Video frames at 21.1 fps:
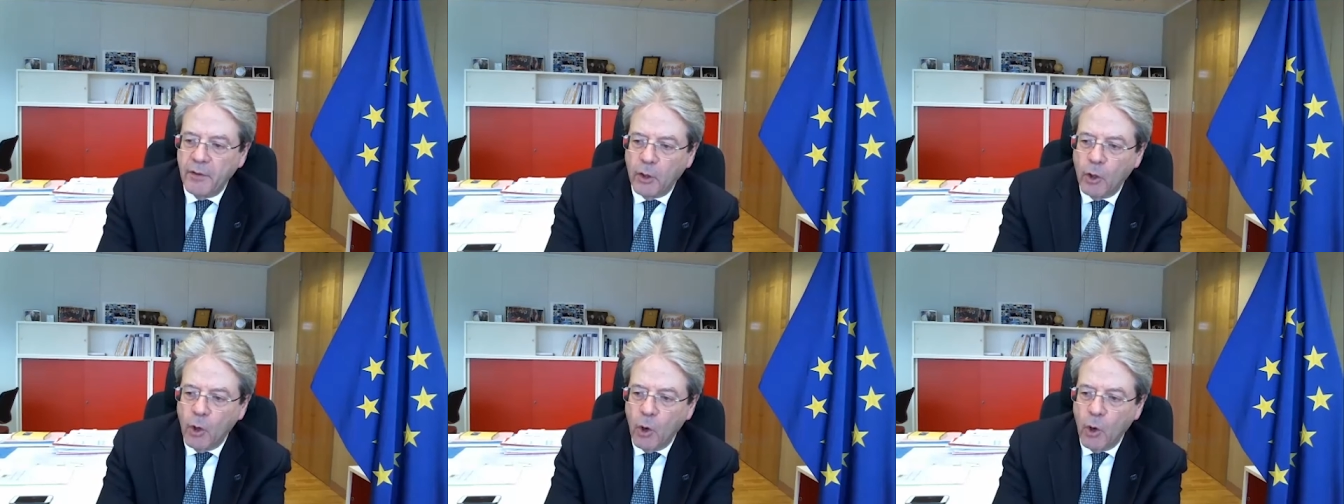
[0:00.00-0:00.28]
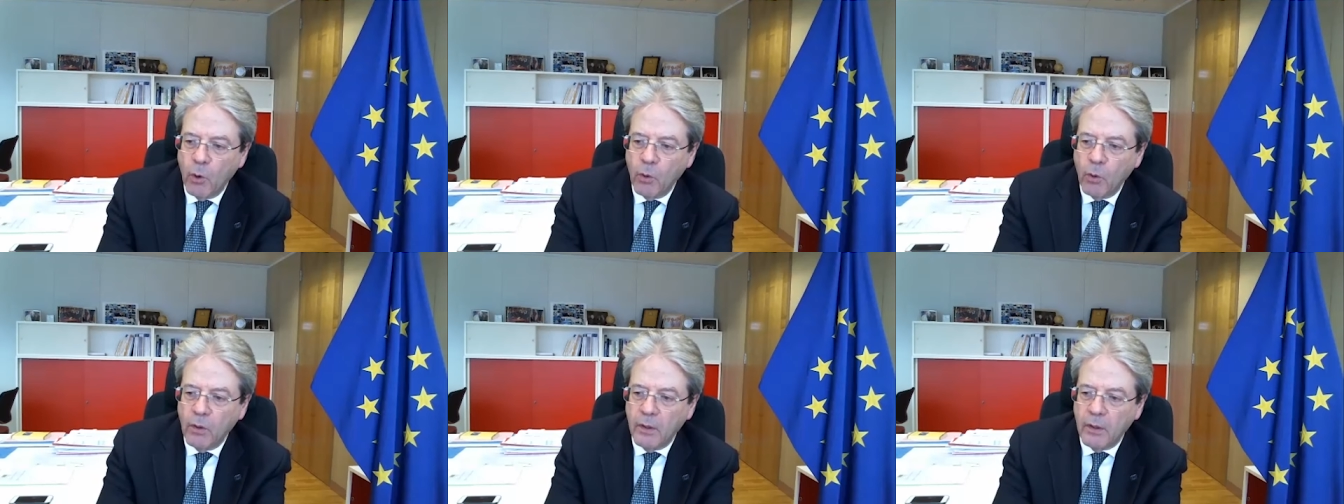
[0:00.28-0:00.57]

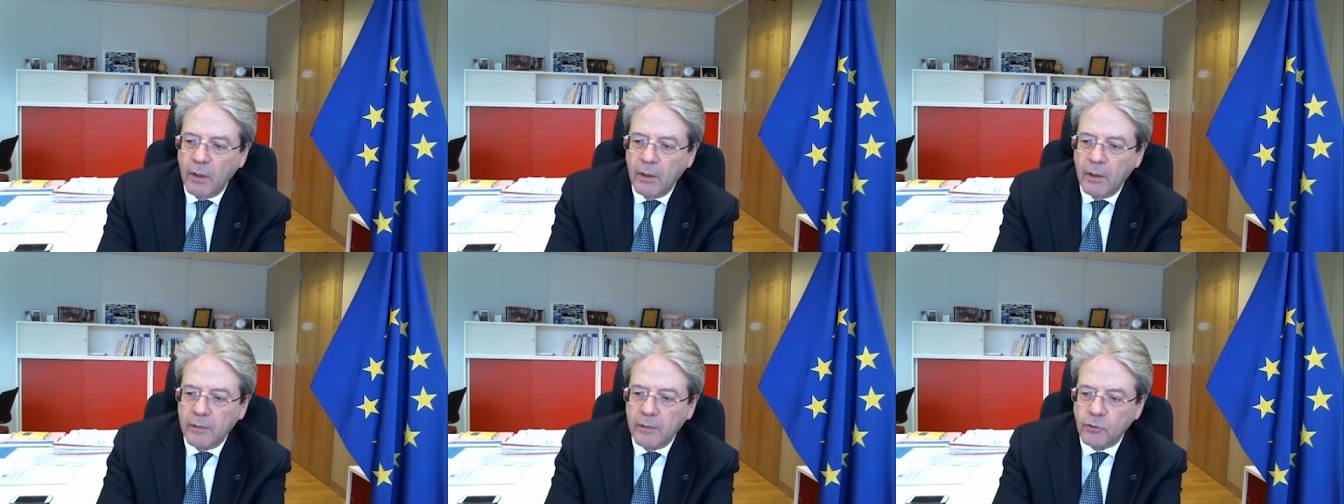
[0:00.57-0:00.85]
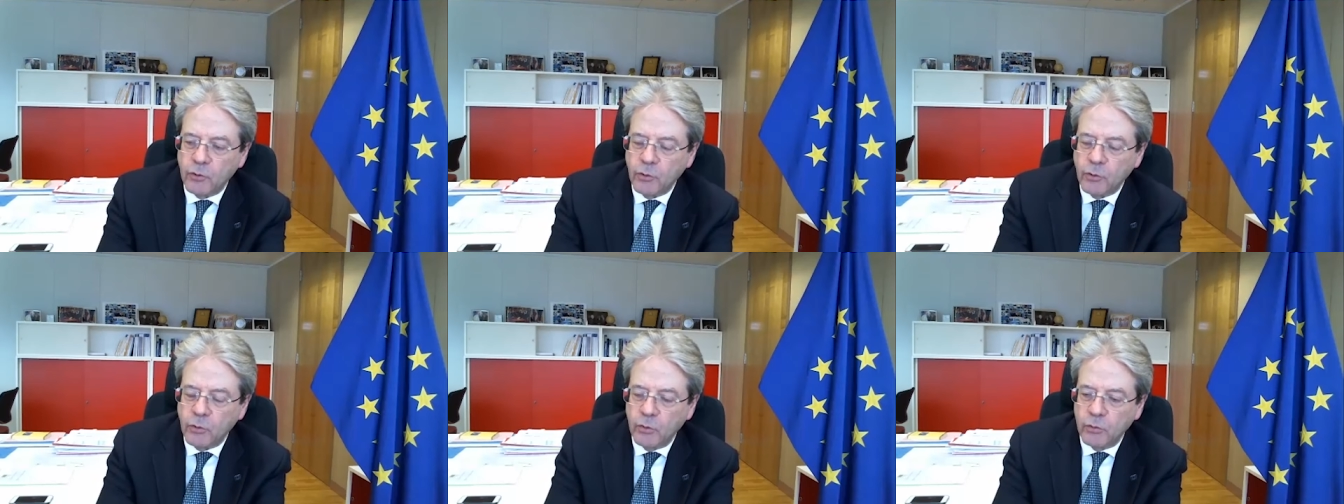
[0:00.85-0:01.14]
goal
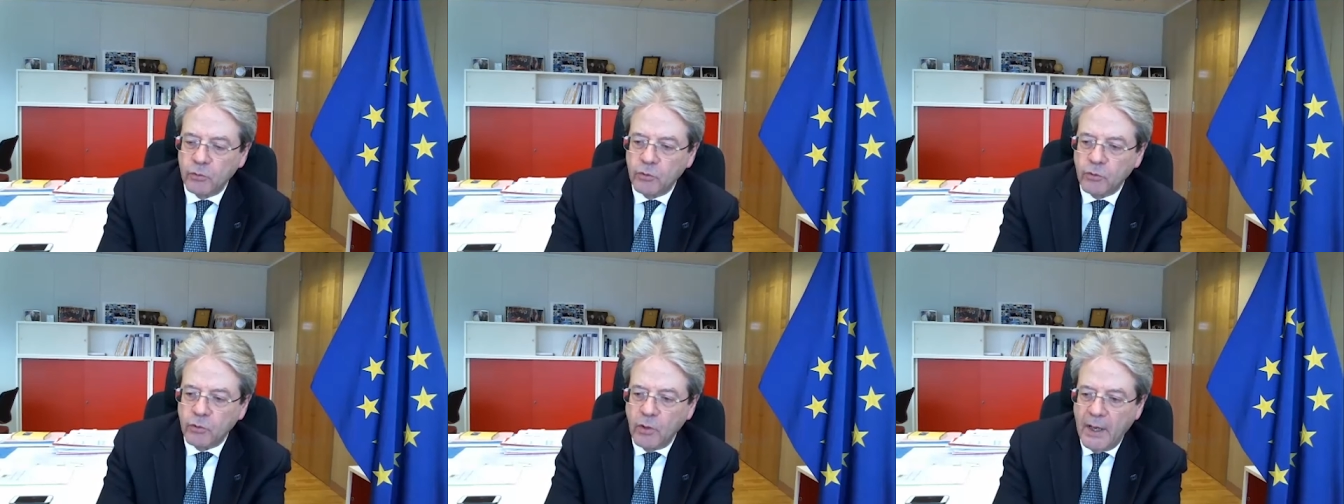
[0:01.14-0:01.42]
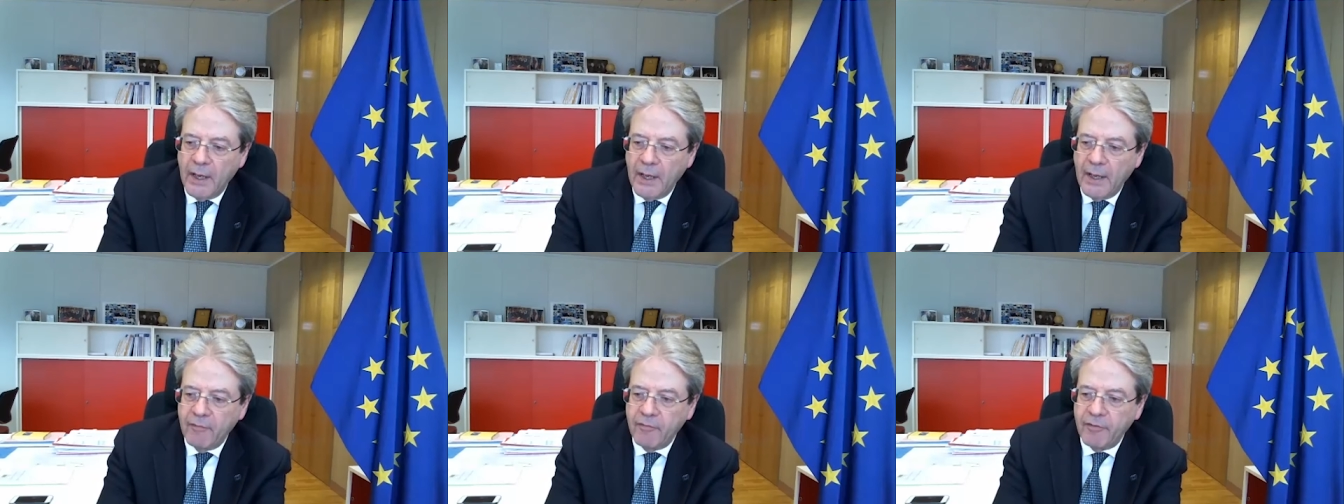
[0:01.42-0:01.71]

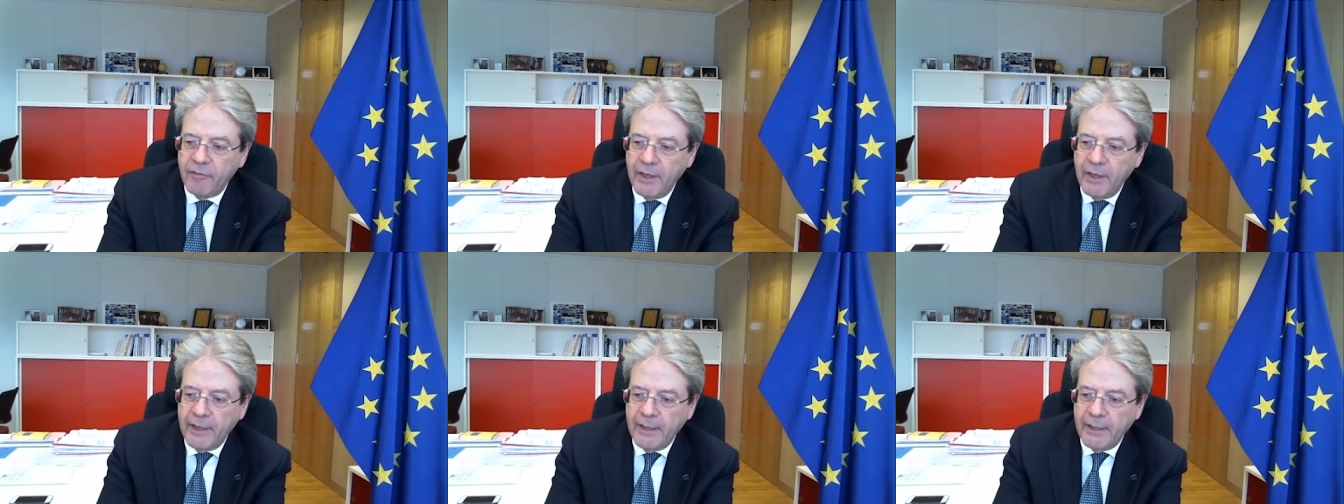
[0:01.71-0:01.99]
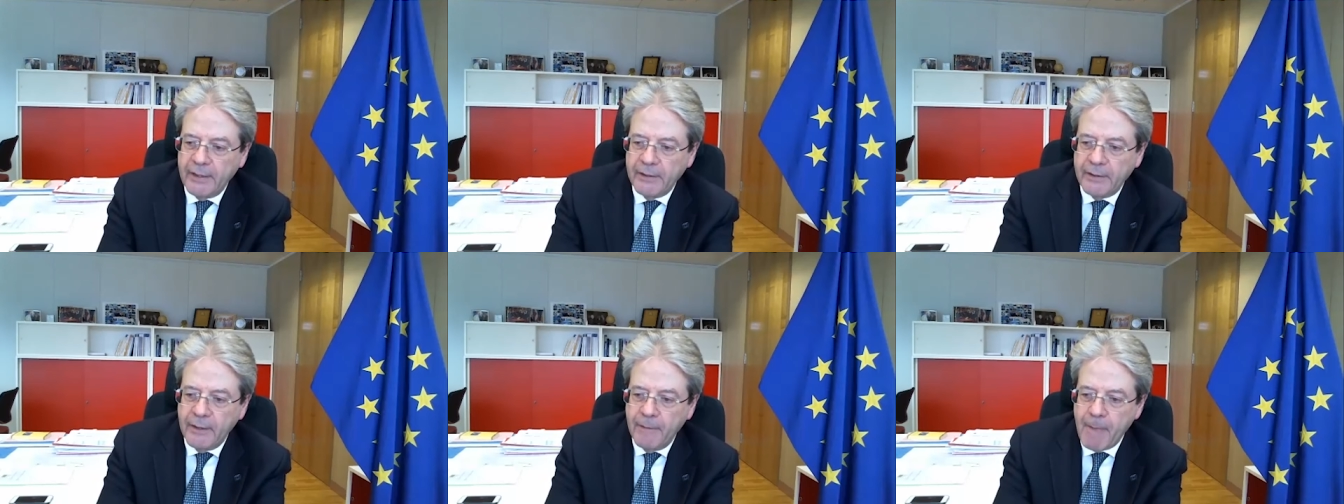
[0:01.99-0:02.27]
to have
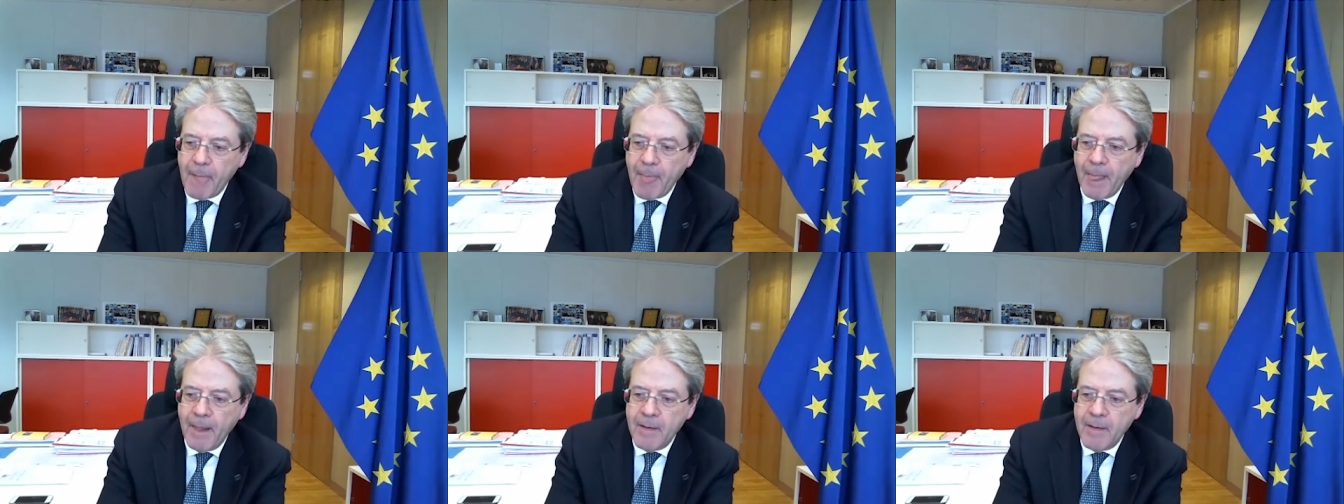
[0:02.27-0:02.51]
a